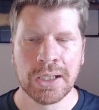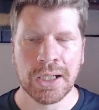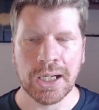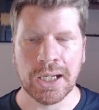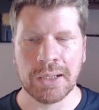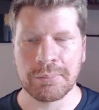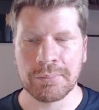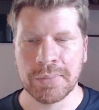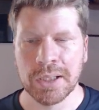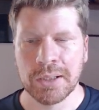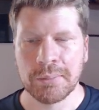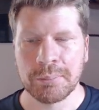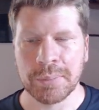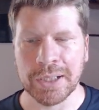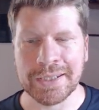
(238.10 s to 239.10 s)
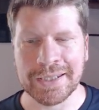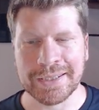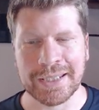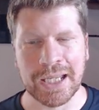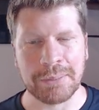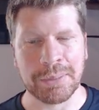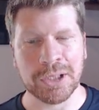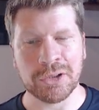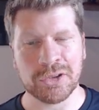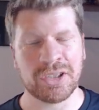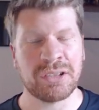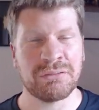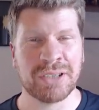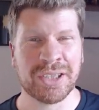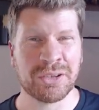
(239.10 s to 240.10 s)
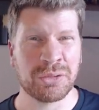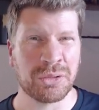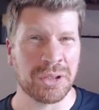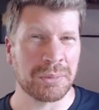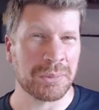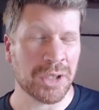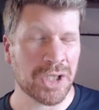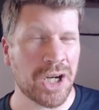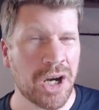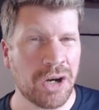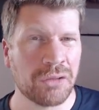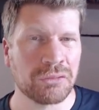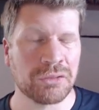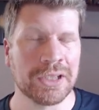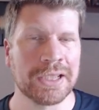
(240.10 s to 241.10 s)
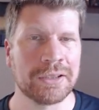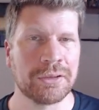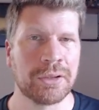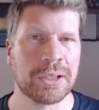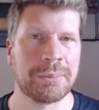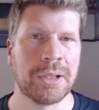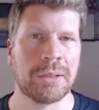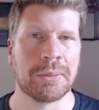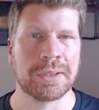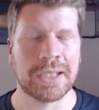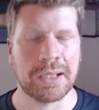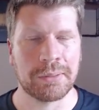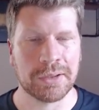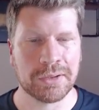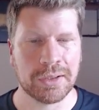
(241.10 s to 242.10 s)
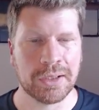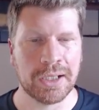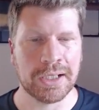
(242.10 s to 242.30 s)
But as I say, because you can restore them, you can't really do any permanent damage.